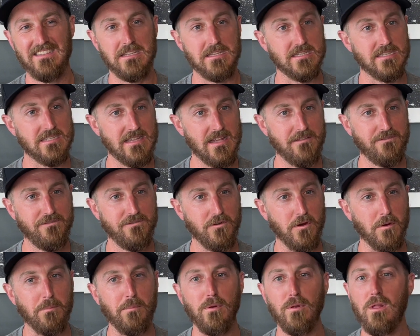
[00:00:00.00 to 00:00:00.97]
to sniff
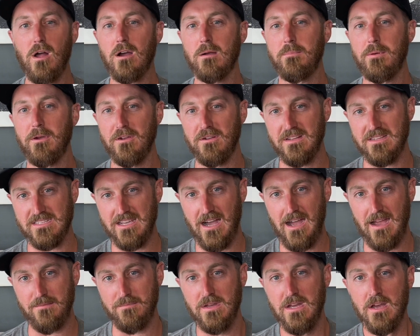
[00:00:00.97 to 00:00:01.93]
for a prolonged period of
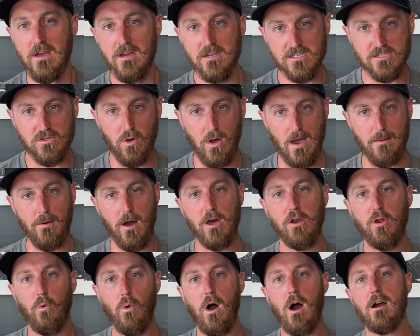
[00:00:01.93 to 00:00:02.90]
time. So I'm
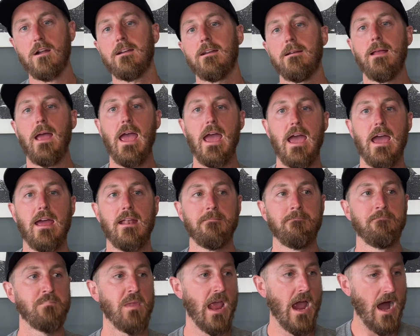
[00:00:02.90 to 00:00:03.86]
on a walk and
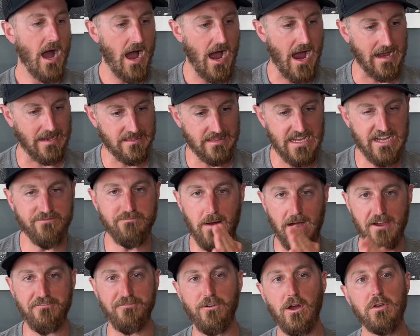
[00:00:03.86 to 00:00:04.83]
I leave
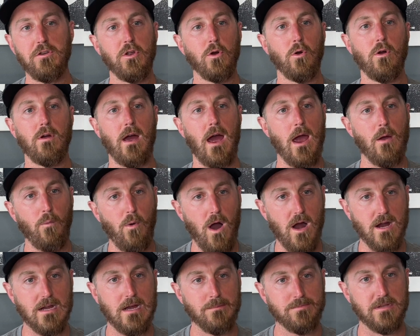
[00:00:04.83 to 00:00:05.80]
my front door. I
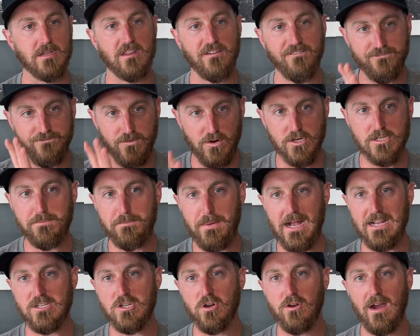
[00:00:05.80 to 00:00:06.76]
walk up to the first
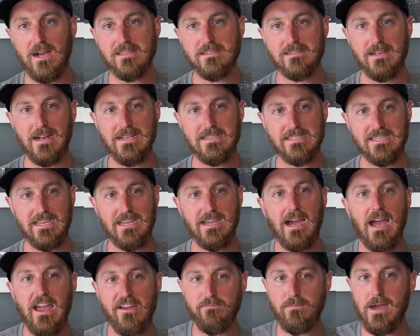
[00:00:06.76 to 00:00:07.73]
patch of grass that I see.
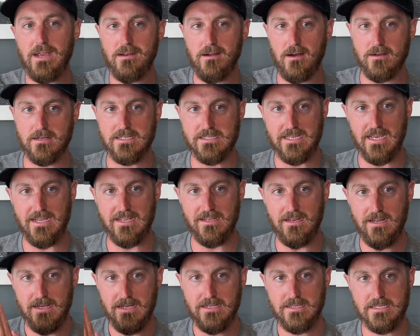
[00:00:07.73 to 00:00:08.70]
I have my dog sit,
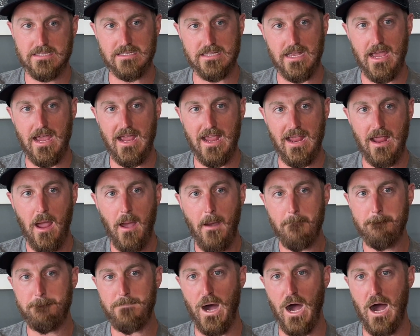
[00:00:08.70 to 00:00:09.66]
stay,
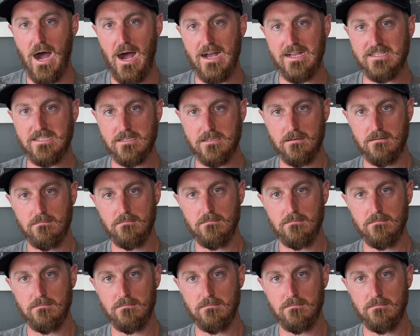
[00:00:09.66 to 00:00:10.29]
pause,